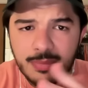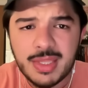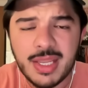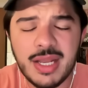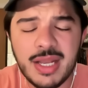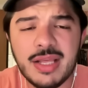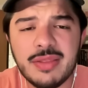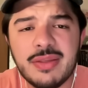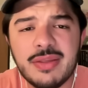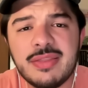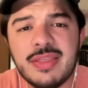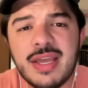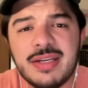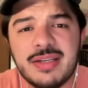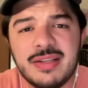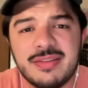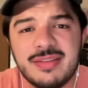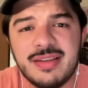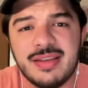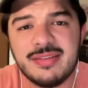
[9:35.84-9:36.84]
And I think that
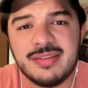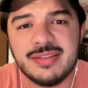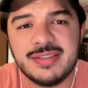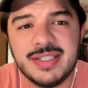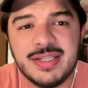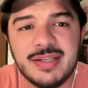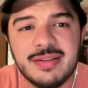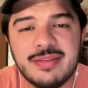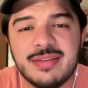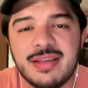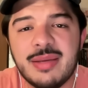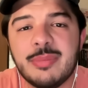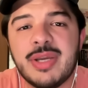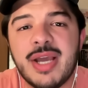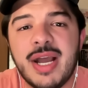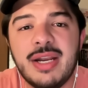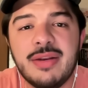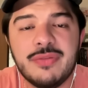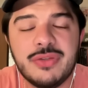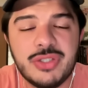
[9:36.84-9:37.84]
necessitated some
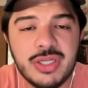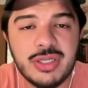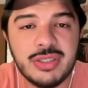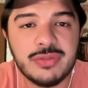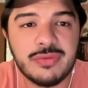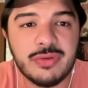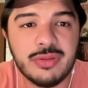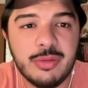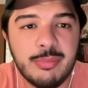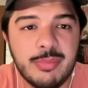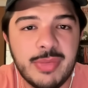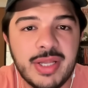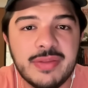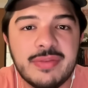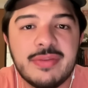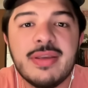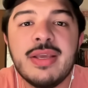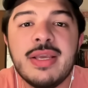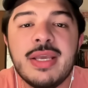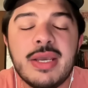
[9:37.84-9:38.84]
kind of change from the
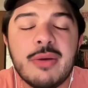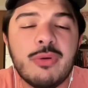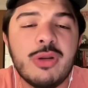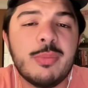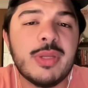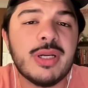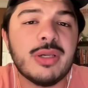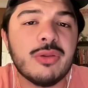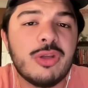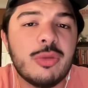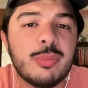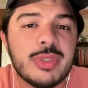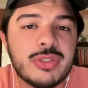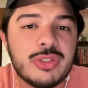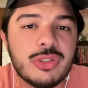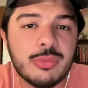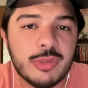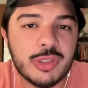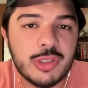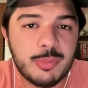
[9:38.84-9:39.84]
Mets. It would have been a little bit
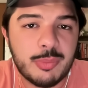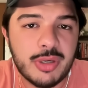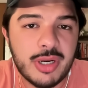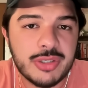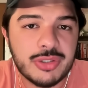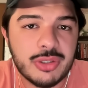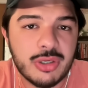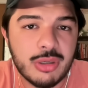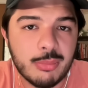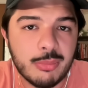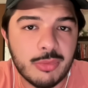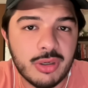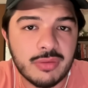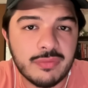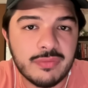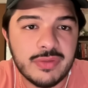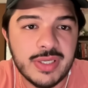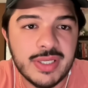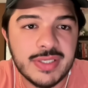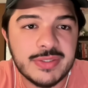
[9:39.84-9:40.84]
too much pressure on Mark
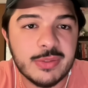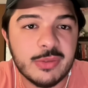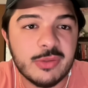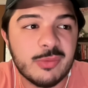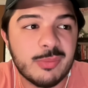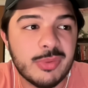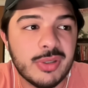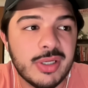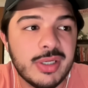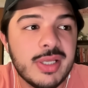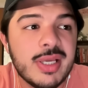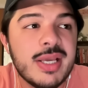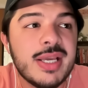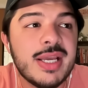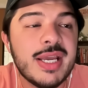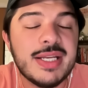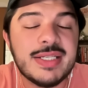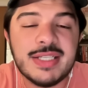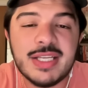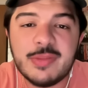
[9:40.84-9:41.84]
Vientos, but
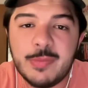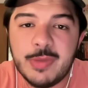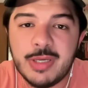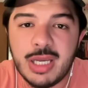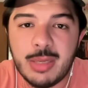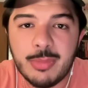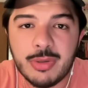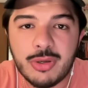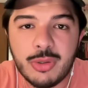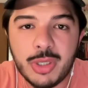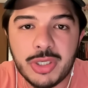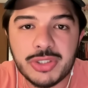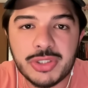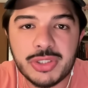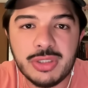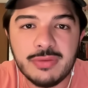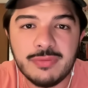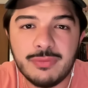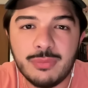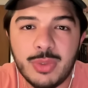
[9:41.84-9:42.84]
it does become a
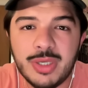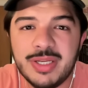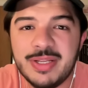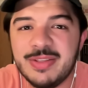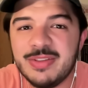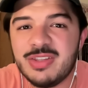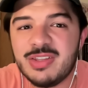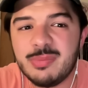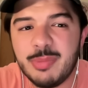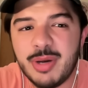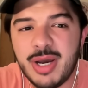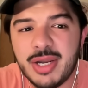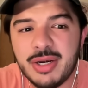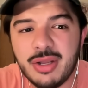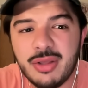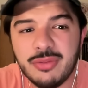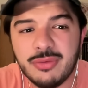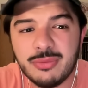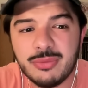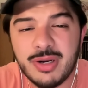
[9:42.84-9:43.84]
question of what his spot
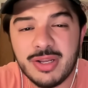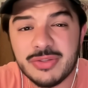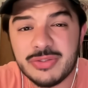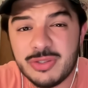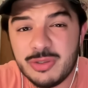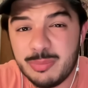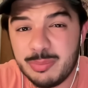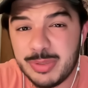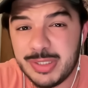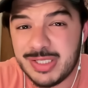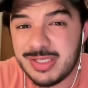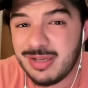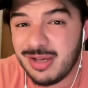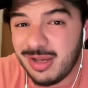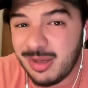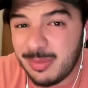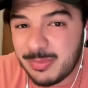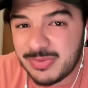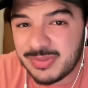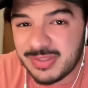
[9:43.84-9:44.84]
on the roster
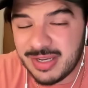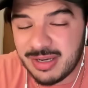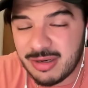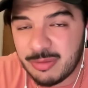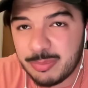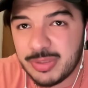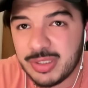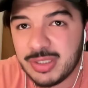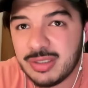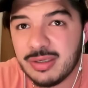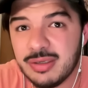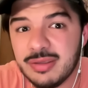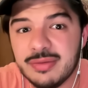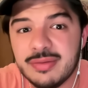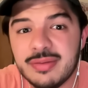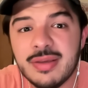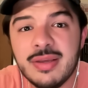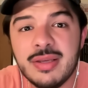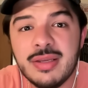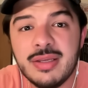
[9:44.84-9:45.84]
becomes now, because
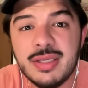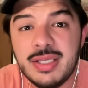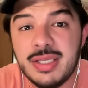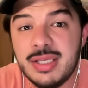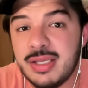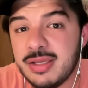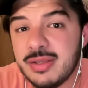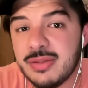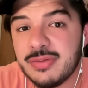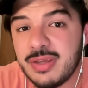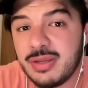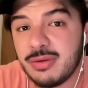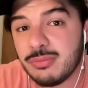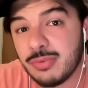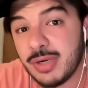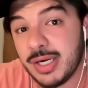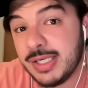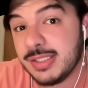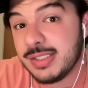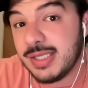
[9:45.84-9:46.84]
he is a
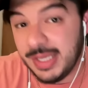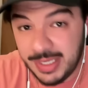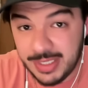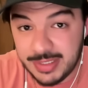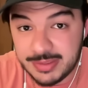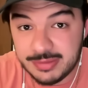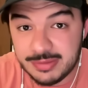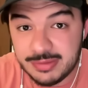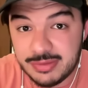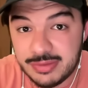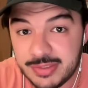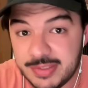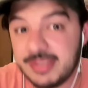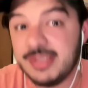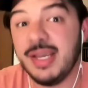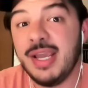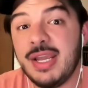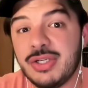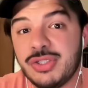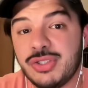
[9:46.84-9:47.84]
right-handed
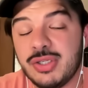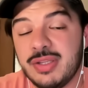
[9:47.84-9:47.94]
DH,